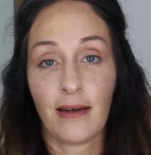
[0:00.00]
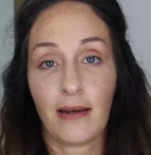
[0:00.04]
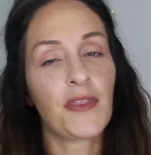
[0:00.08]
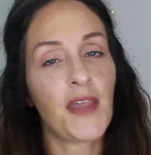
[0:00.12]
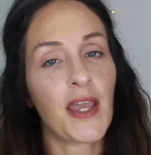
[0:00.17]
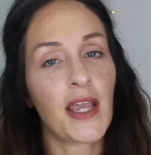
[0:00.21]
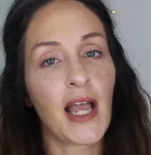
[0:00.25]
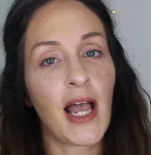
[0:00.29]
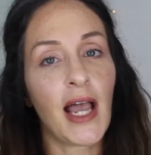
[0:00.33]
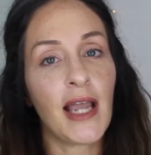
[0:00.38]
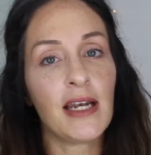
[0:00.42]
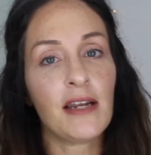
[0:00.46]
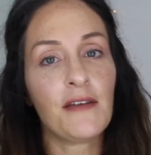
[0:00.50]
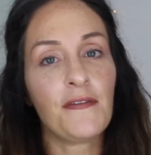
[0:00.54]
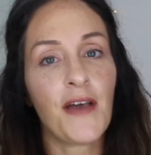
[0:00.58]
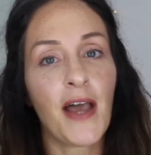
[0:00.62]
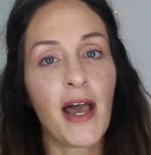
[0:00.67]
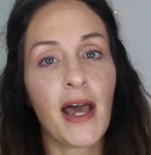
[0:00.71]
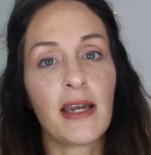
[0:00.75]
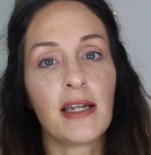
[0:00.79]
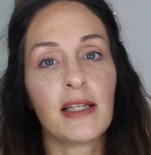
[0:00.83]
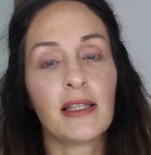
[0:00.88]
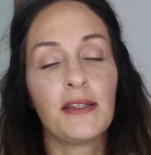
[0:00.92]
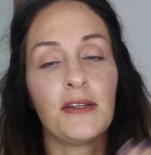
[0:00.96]
They kind of
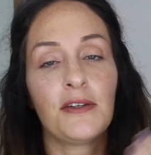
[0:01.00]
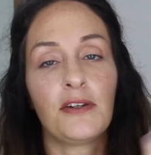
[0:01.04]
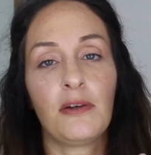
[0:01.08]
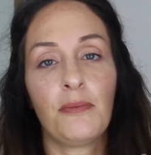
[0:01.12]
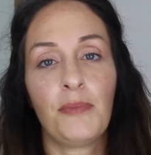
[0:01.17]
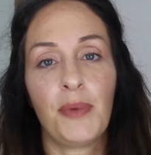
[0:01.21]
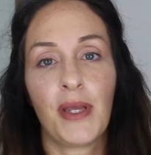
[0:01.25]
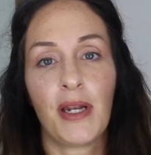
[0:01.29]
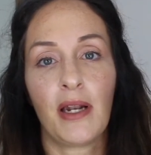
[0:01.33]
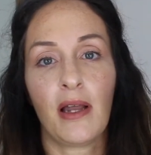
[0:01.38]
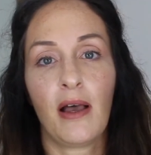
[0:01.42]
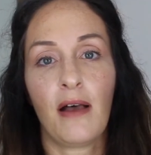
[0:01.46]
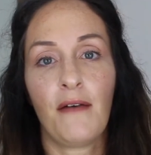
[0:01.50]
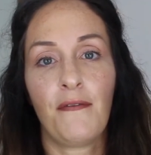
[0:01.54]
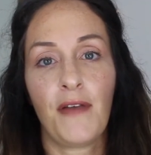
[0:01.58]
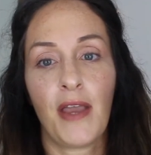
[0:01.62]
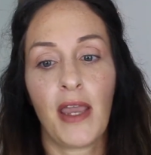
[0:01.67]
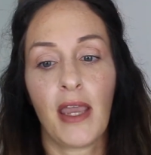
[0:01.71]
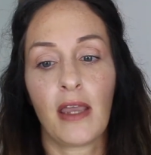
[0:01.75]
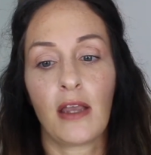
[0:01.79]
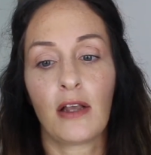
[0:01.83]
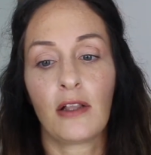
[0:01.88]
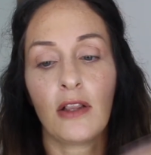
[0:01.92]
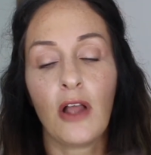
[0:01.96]
had a little bit of
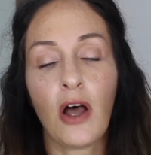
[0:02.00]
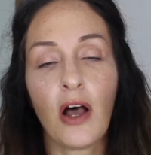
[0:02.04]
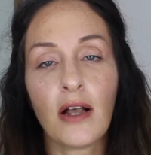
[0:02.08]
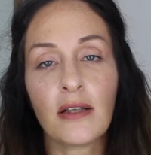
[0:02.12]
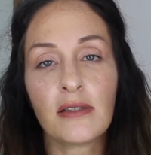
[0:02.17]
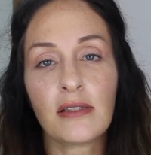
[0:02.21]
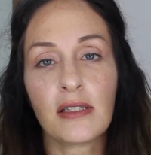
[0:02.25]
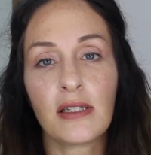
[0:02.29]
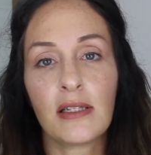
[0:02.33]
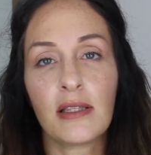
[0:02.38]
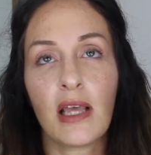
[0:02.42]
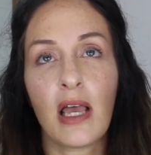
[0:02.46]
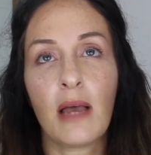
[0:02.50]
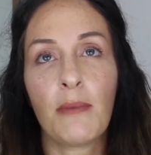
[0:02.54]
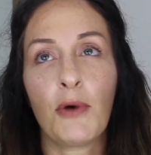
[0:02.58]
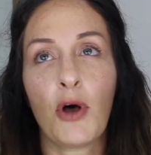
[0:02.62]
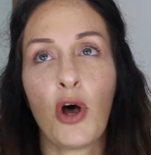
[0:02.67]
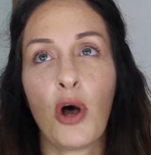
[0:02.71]
a gloss to them,